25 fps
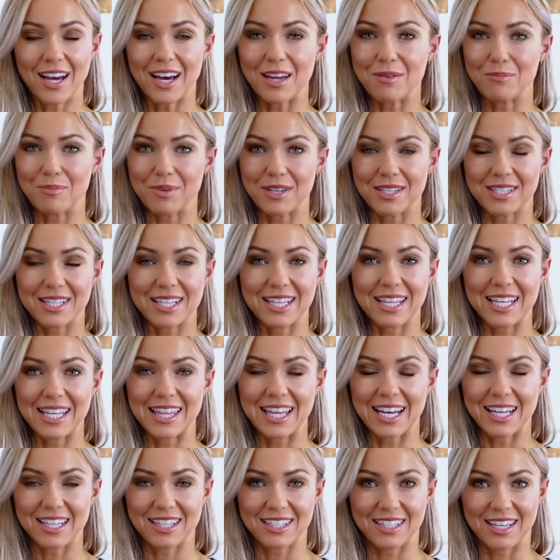and basically
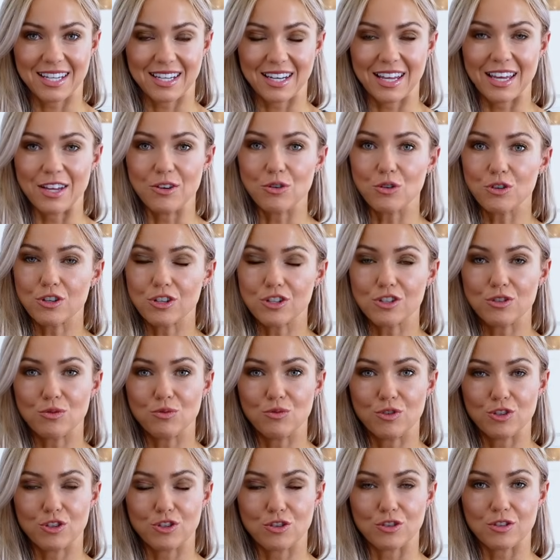that's it, in order to
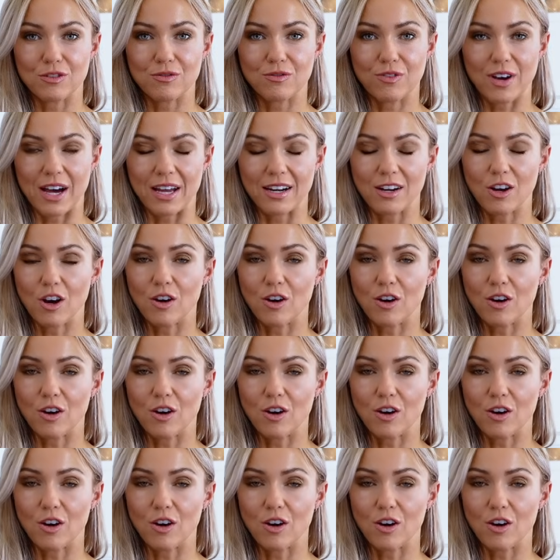reduce fat.